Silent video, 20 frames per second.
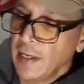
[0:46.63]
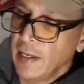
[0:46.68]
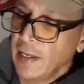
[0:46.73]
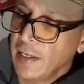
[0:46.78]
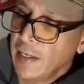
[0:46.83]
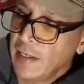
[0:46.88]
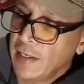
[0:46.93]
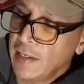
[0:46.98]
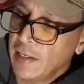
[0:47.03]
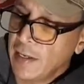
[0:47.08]

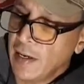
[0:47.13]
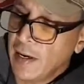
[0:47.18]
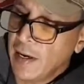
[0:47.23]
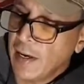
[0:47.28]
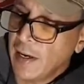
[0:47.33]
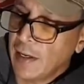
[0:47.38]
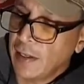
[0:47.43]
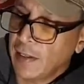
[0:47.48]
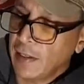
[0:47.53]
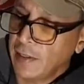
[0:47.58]

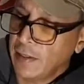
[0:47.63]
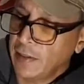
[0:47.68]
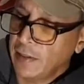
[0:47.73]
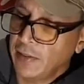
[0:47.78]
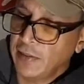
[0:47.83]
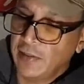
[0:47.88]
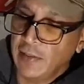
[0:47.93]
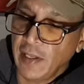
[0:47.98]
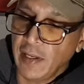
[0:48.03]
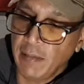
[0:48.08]
And
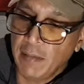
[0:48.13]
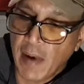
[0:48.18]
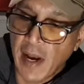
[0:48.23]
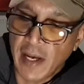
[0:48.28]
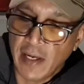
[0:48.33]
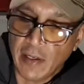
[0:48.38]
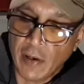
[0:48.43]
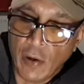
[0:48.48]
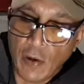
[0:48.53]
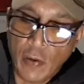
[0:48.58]
instead of
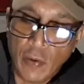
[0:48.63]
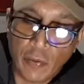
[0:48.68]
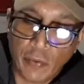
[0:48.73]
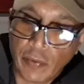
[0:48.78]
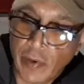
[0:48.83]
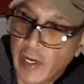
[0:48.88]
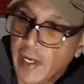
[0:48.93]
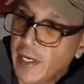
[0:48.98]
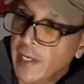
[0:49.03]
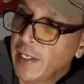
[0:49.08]
buying a whole
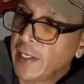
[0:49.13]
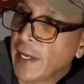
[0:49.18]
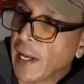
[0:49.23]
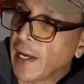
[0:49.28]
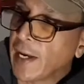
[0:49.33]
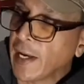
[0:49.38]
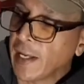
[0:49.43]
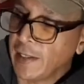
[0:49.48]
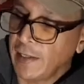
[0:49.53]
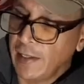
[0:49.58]
rig
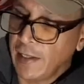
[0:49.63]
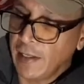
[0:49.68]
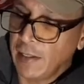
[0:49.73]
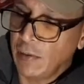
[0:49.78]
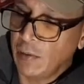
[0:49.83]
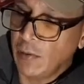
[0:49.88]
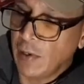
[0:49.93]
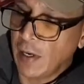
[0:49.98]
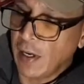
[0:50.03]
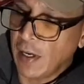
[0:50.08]
like I
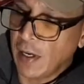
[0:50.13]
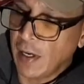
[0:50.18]
did